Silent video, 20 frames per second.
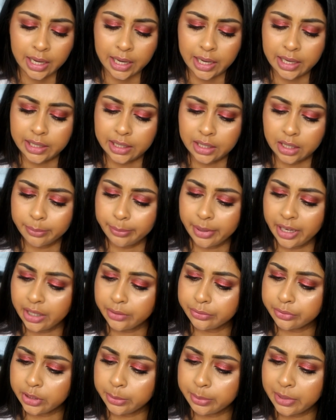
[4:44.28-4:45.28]
and then I
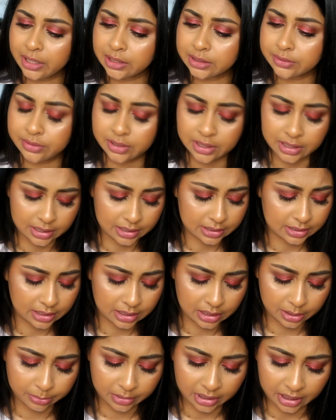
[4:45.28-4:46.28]
paid £3 for this
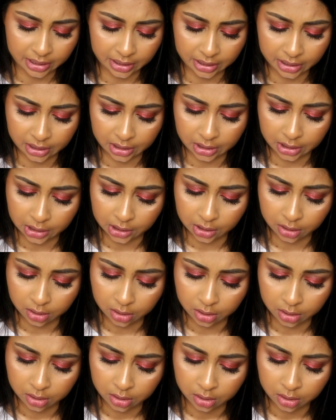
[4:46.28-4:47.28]
and I'm getting
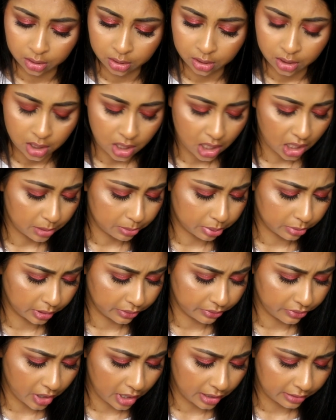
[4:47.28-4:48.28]

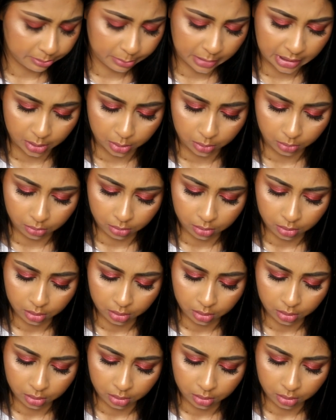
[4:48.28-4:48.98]
8.5 ml.